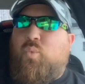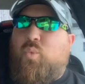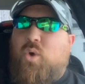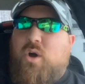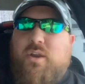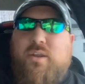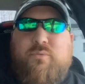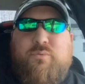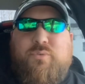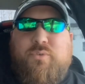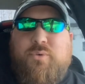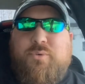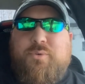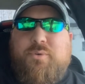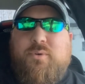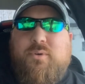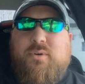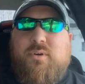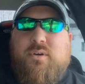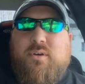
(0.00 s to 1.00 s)

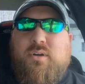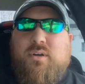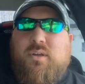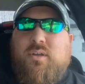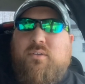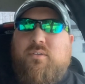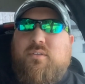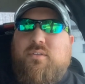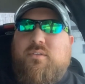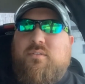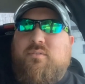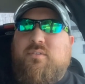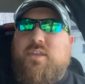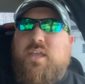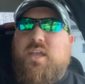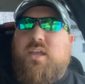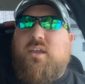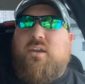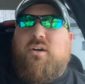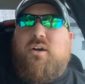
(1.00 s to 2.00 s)
1-4
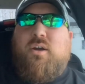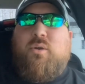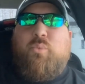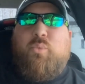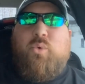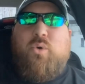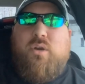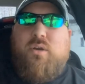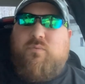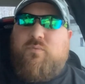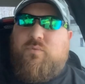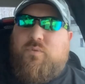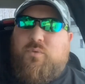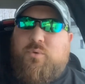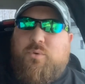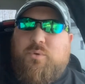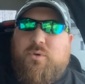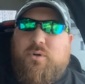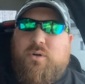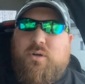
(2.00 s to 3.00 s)
taking on
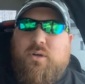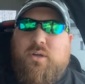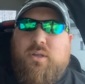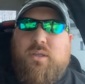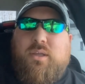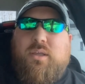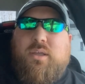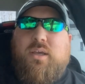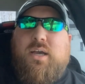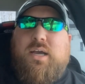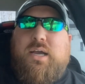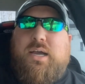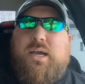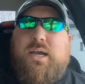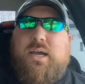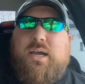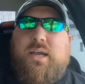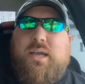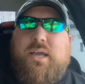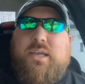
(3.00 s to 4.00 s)
1-4.
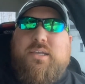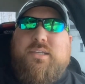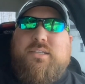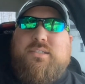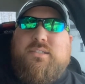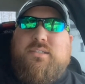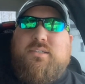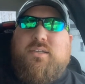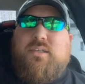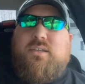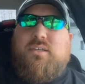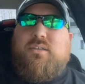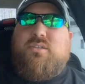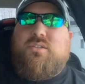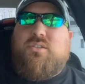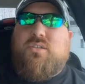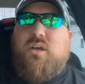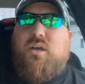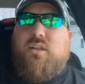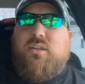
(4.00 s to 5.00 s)
I see
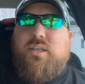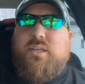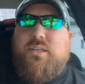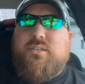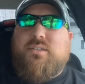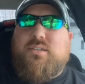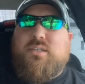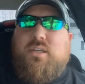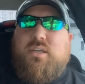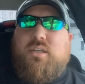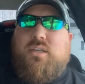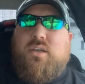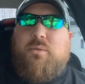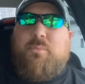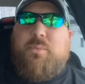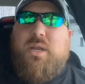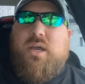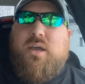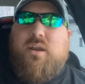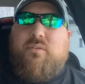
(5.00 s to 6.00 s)
Salt Lake City
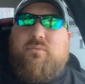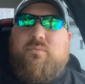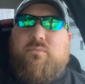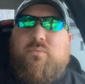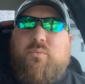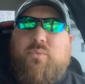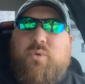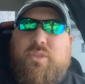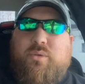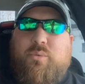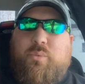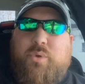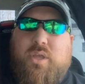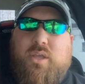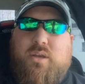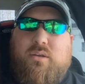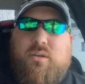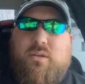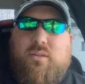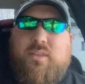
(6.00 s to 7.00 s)
coming out with a
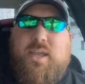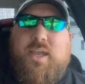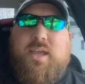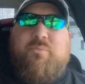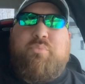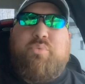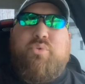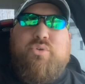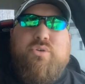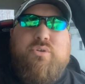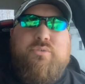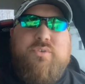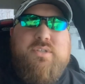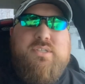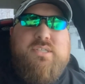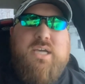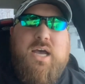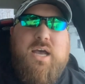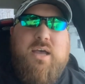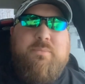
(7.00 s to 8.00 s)
win. They have
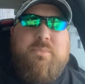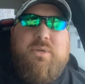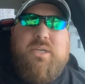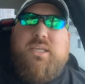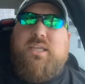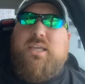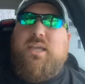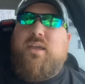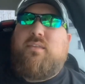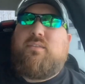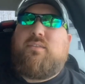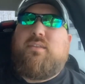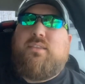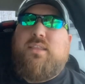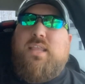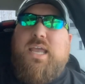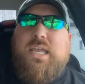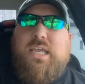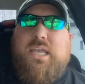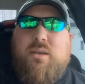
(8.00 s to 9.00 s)
proven time and again that
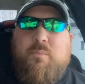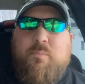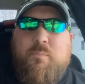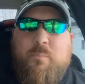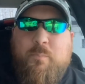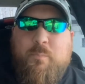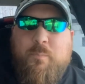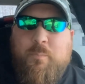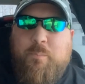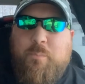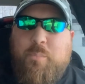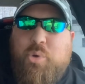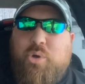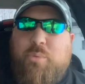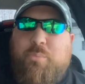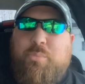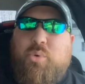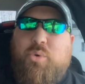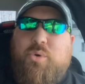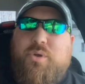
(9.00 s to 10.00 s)
they can
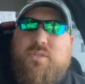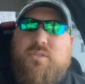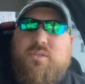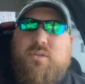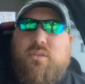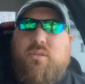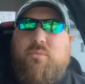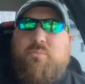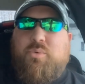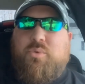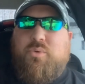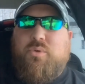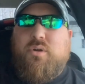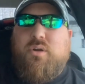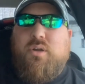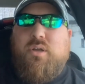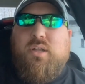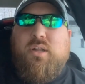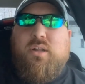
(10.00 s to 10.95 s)
put points on the board.